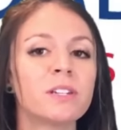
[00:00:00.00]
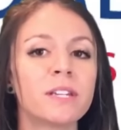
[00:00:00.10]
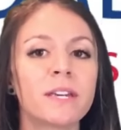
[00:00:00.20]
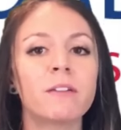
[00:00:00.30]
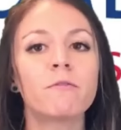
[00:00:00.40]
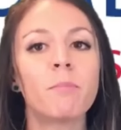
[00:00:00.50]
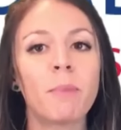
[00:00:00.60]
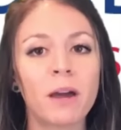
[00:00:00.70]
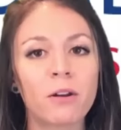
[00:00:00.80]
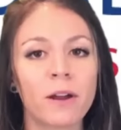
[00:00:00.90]
to give
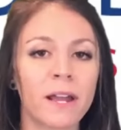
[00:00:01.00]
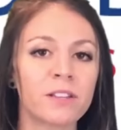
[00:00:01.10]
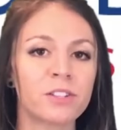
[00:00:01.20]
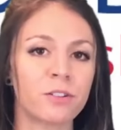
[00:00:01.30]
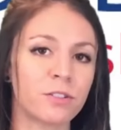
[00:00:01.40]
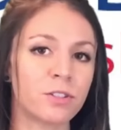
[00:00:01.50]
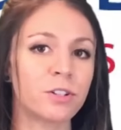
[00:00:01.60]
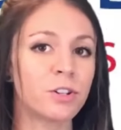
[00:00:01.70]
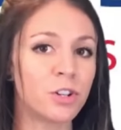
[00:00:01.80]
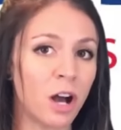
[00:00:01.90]
better answers
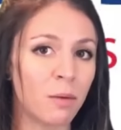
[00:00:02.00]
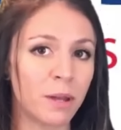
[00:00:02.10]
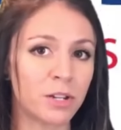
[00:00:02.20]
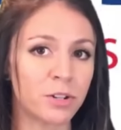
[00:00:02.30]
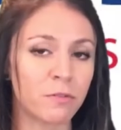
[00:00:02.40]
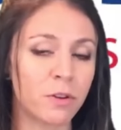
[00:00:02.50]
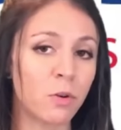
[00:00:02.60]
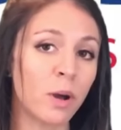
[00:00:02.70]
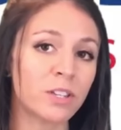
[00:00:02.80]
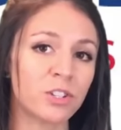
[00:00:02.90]
to job interview
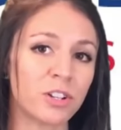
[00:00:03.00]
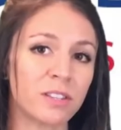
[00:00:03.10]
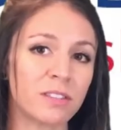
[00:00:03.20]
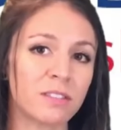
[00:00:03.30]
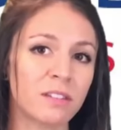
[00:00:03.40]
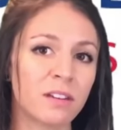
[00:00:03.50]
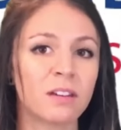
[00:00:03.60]
questions